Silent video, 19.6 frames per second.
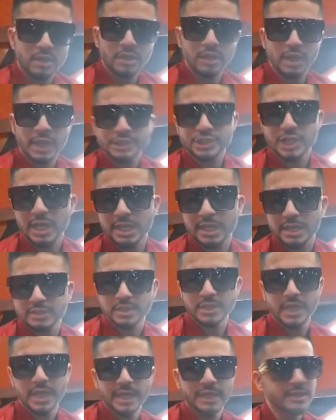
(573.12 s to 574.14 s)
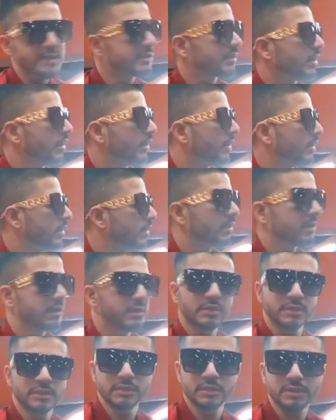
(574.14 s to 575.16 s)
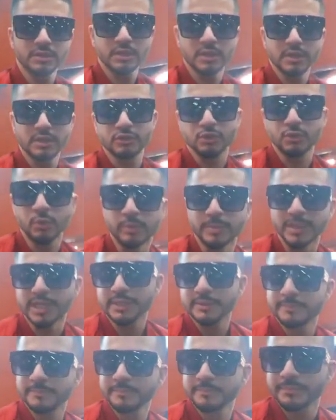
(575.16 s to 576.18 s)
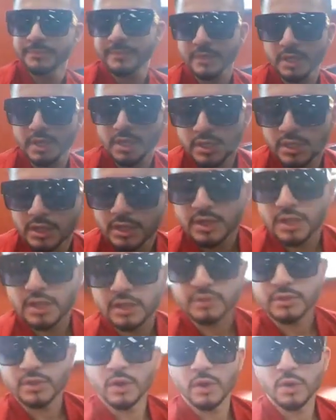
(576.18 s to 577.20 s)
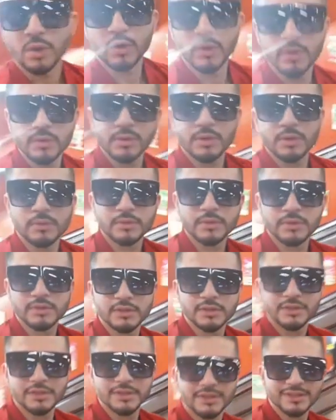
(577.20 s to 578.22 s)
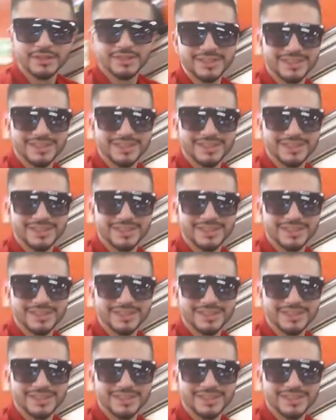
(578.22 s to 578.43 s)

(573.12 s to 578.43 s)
light jacket today, so it's cool, man. So wearing wearing thick.